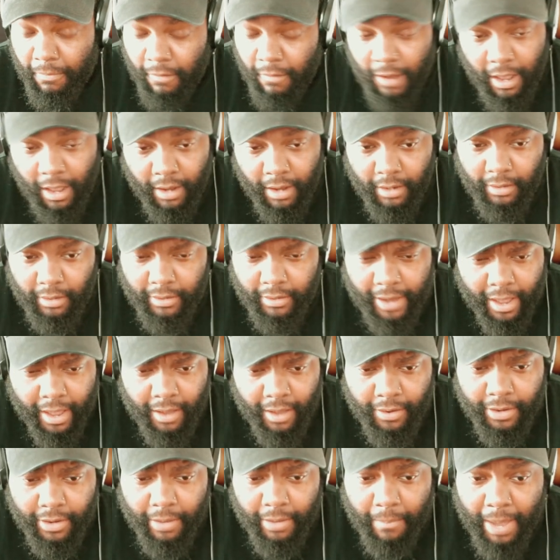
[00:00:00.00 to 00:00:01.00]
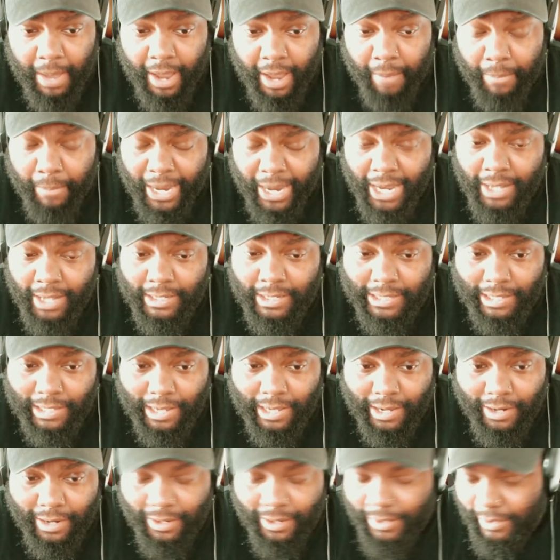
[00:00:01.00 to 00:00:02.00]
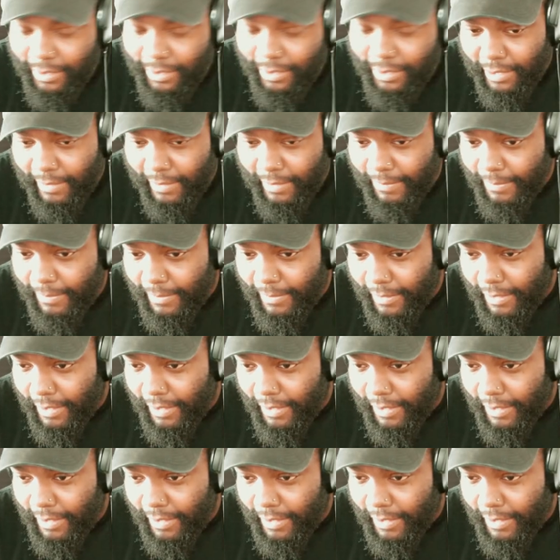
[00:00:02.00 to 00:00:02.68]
got down that manslaughter or something.